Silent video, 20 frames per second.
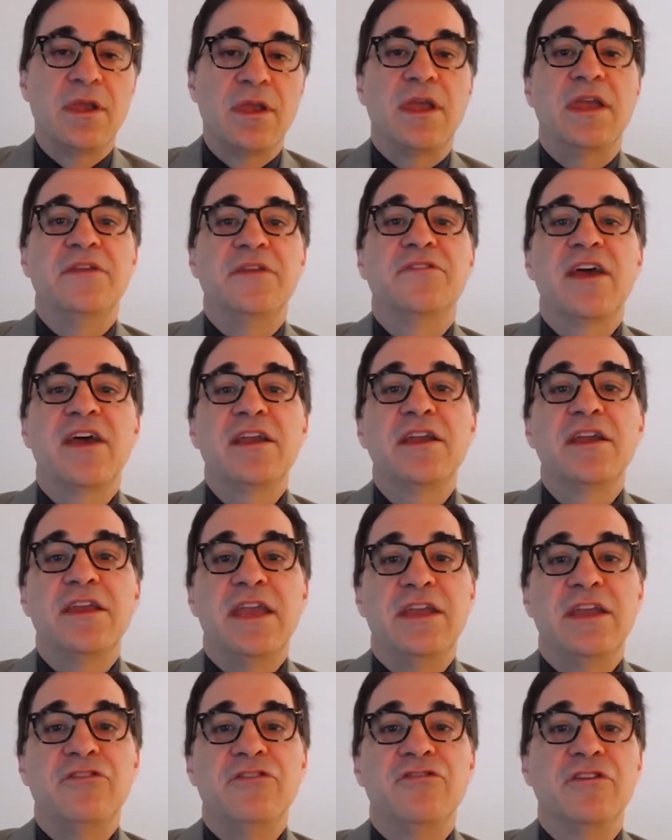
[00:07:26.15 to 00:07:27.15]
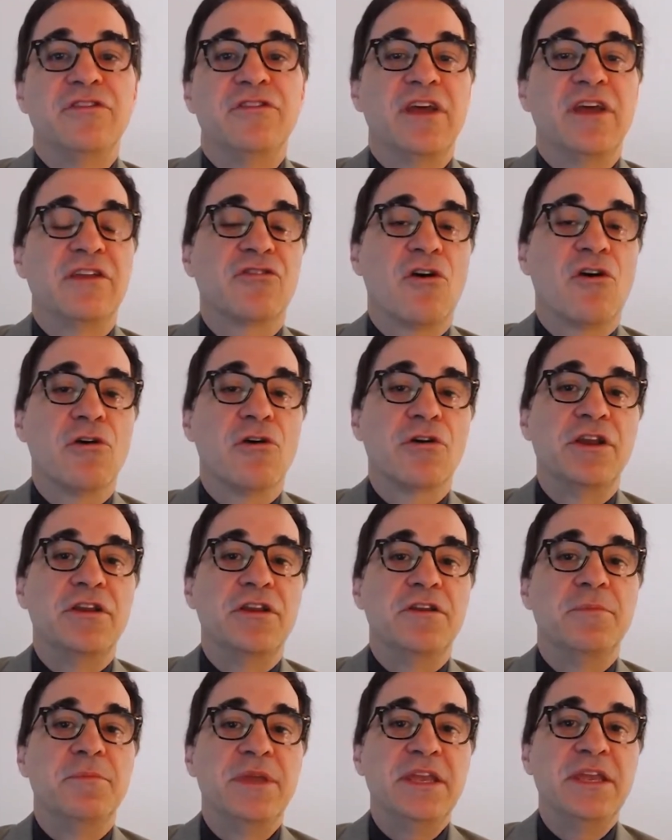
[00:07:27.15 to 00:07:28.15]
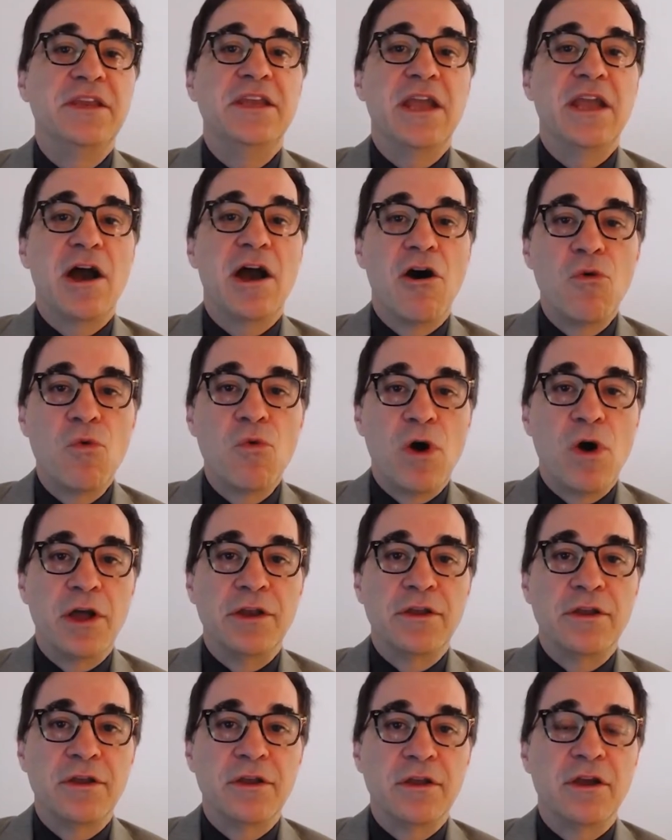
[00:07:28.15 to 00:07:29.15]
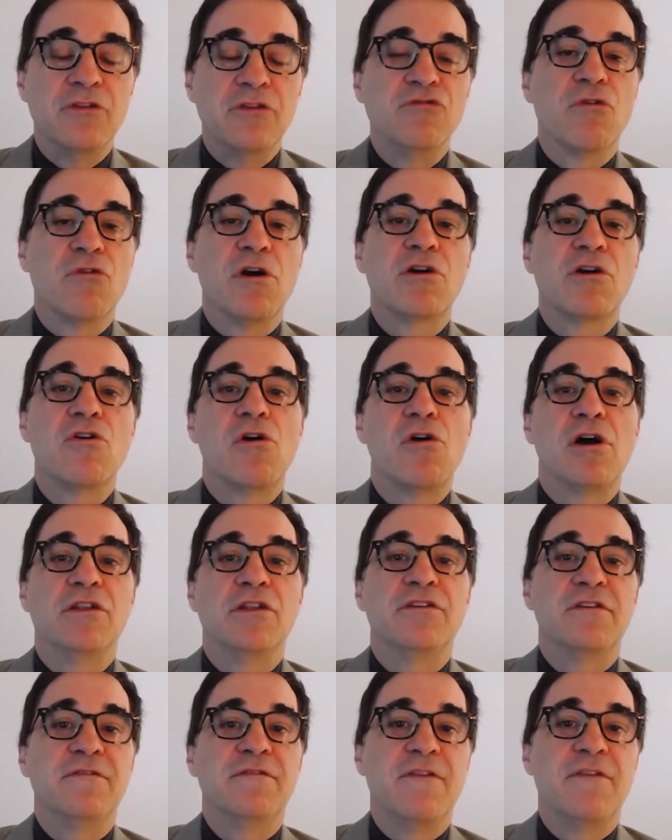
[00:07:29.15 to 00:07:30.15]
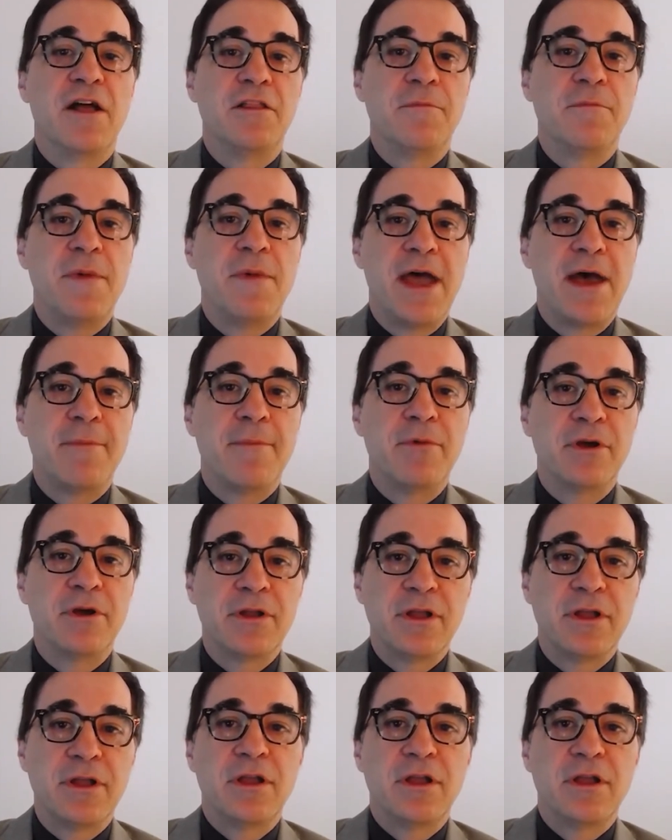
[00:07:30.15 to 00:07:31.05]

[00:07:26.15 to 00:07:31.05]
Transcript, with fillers: A second agent that targeted PD-L1, a drug called avelumab,